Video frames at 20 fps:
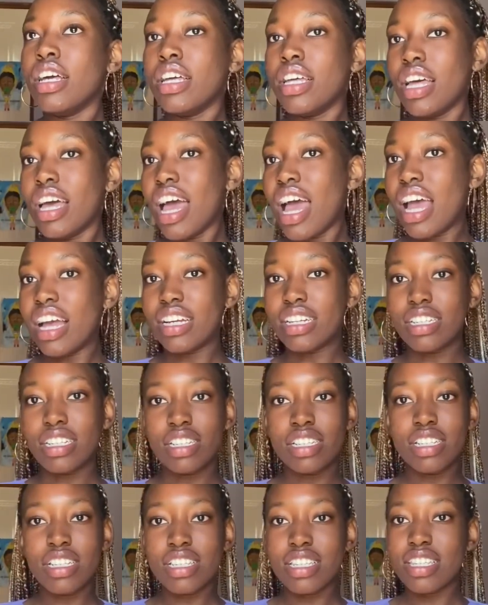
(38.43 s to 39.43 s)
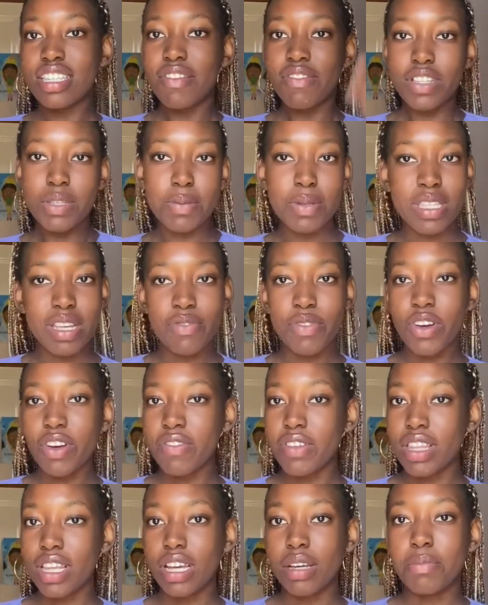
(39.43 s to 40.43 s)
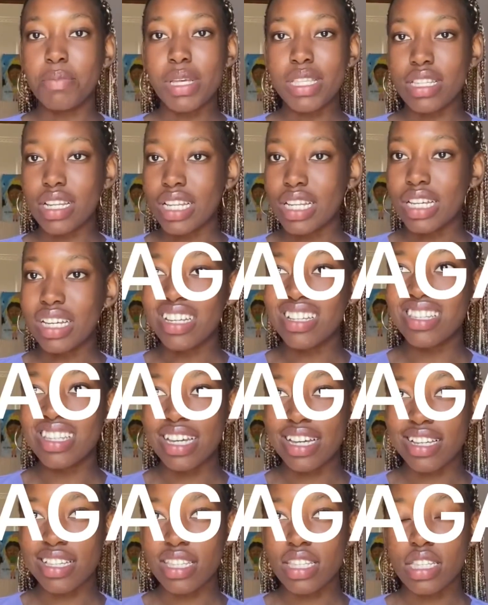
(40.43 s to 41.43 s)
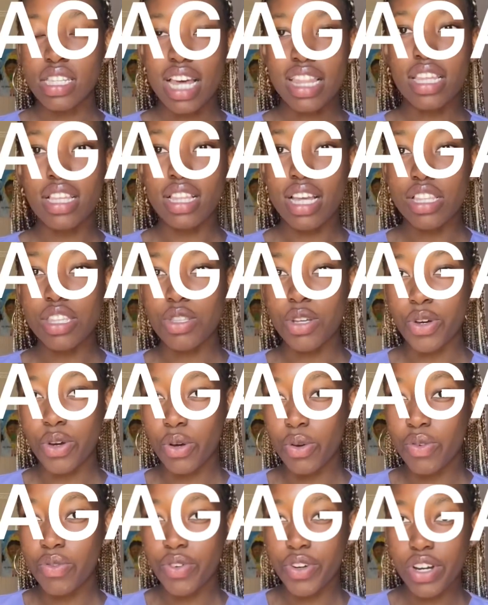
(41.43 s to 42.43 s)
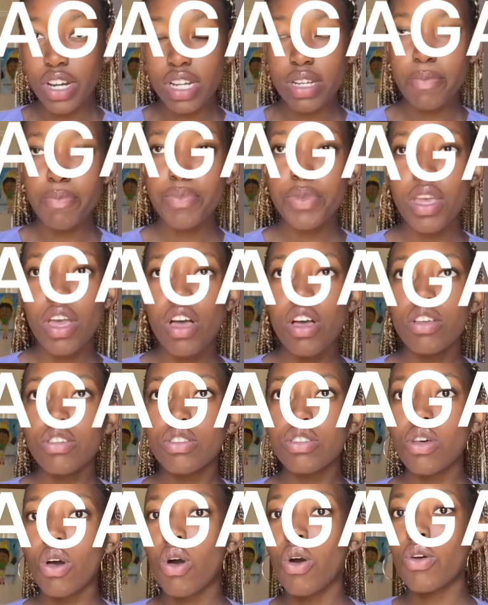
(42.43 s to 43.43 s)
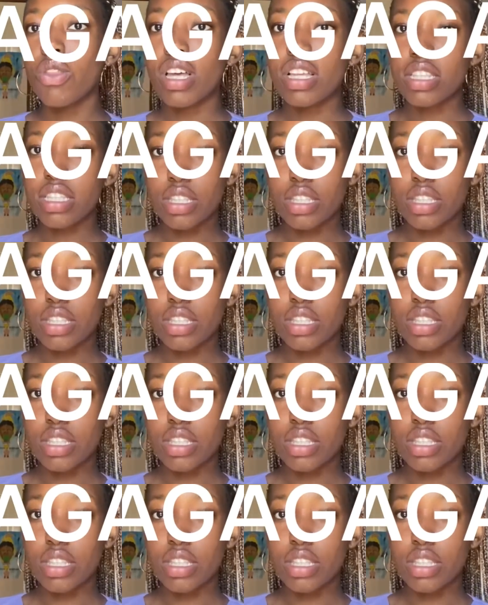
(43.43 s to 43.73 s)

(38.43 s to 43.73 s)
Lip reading: and 70% for everything, basically a 6. I think that's the code for it. So that